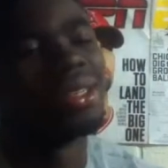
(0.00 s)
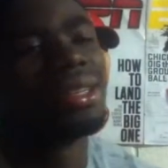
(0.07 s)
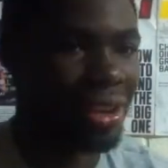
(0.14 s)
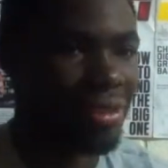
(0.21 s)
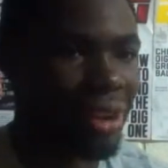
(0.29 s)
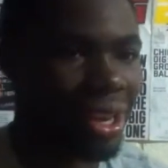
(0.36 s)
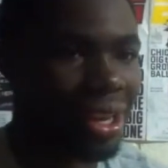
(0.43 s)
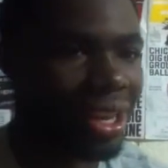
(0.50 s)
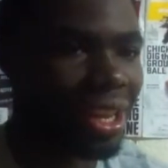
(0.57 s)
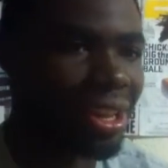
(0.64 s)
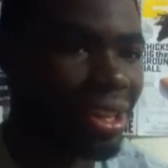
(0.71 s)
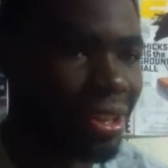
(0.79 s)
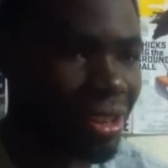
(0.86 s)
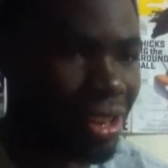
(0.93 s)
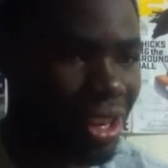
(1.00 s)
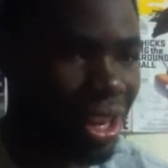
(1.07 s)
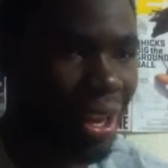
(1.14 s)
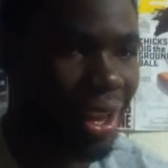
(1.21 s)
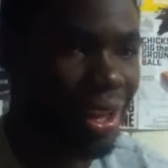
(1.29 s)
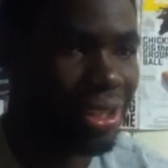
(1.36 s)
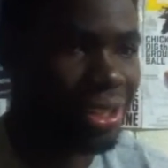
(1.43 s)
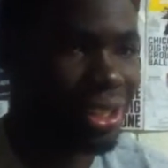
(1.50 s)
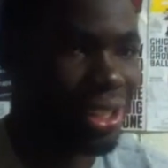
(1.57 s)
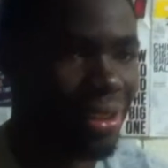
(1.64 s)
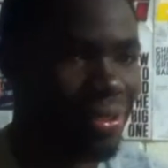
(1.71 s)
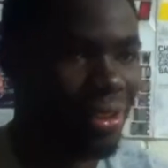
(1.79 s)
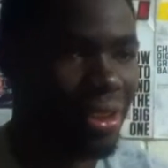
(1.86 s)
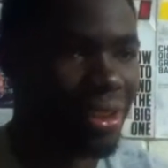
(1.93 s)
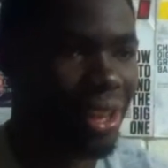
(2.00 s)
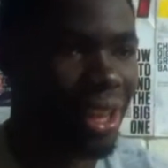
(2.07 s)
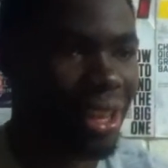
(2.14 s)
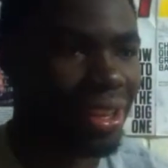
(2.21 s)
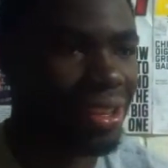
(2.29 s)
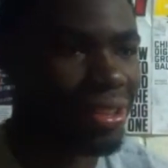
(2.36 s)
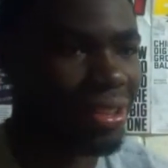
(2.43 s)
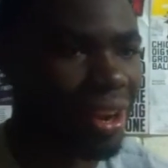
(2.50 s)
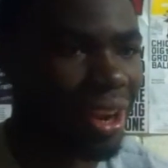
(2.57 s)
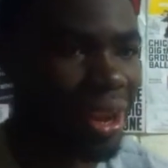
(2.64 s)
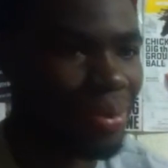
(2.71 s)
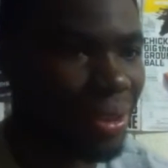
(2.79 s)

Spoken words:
And if I didn't do the dialysis, I felt like crap.